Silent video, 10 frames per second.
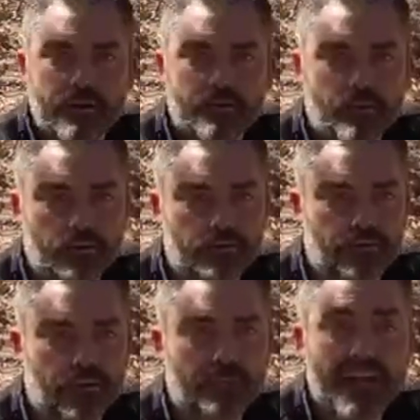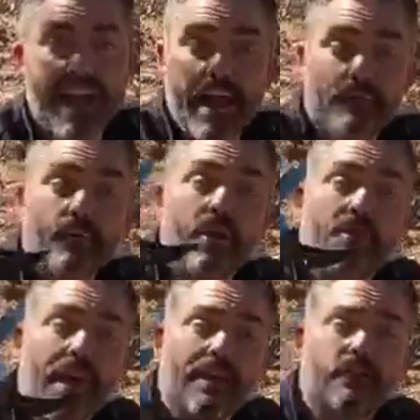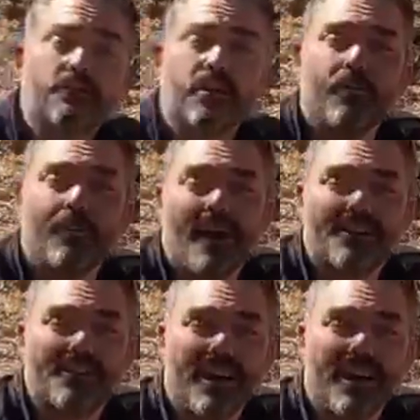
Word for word: through it. So, hey, everyone, thank you so much.